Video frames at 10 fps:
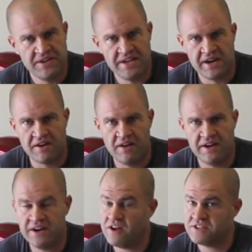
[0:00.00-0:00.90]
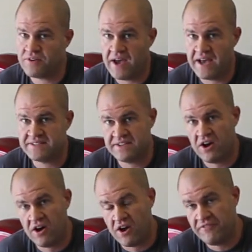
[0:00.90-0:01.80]
feed neck on it it also has an
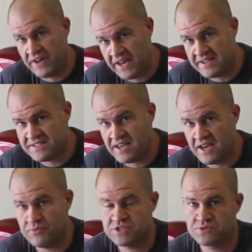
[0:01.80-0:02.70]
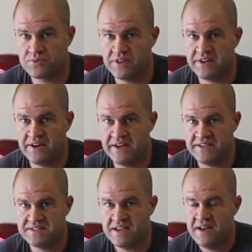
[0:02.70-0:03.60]
on-off ASA which is really
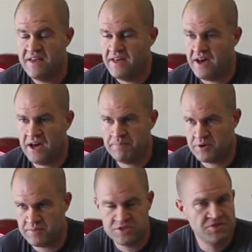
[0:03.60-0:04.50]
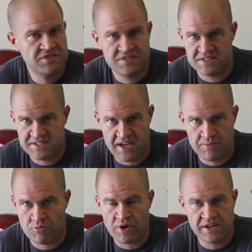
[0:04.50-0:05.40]
nice uh, pretty much uses the
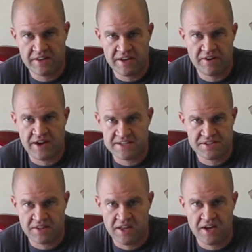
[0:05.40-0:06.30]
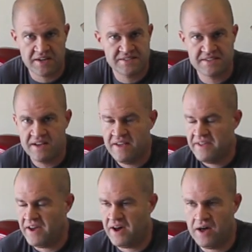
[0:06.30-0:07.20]
same regulator as the Lux
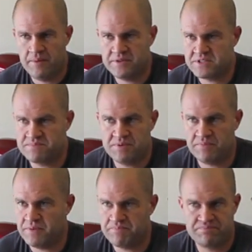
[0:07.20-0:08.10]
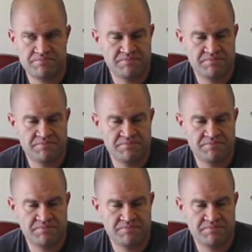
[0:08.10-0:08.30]
um, it's you know, the